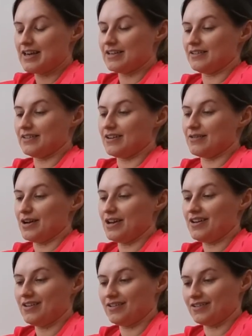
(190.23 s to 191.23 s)
So
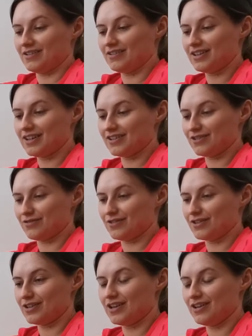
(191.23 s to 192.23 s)
don't engage your
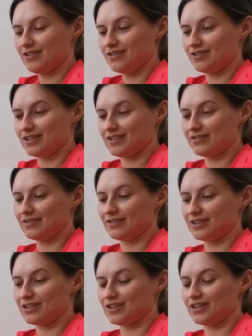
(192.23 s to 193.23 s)
foot, or even if
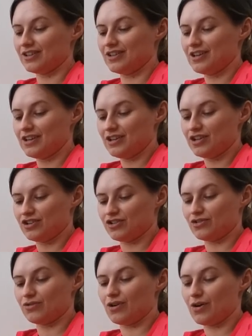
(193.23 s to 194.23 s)
you do, you
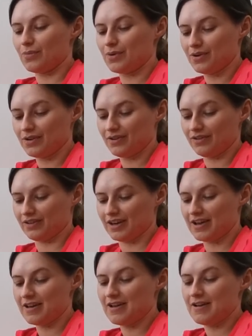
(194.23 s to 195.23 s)
drop,
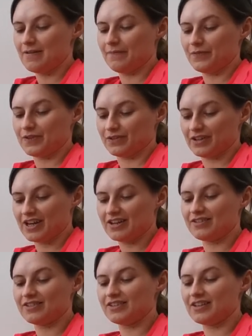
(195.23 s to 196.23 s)
okay? So
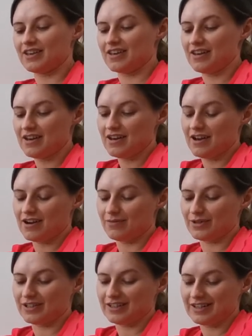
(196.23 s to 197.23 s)
can you see how
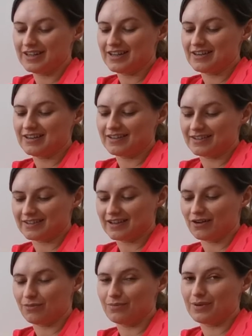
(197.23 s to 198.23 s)
my knee is
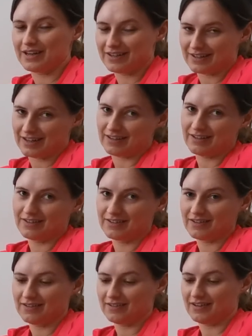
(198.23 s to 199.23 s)
now bending
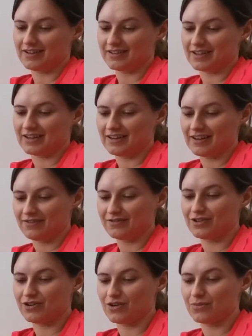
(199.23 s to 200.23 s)
as I
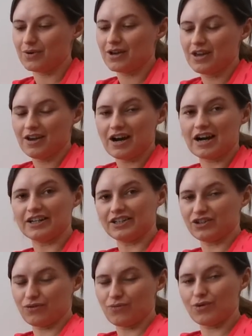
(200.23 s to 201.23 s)
lift up? I
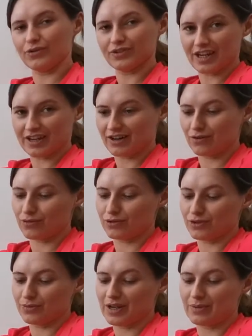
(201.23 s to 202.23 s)
don't want that. I want
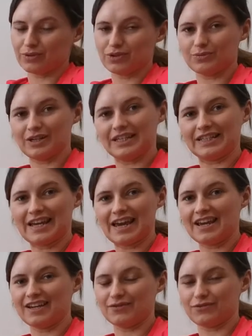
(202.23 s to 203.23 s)
to be able to
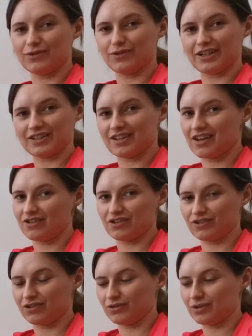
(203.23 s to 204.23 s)
maintain the full extension
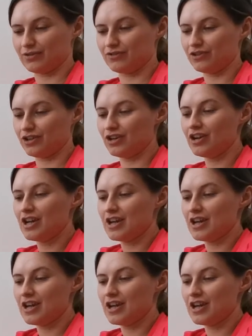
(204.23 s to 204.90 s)
all the way through